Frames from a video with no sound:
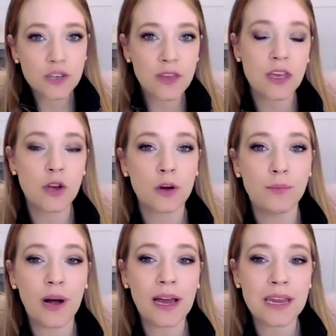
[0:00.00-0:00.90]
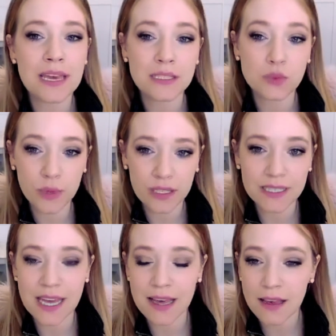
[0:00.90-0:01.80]
that your body is really
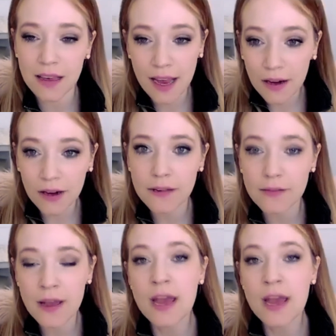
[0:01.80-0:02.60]
taking taken care of.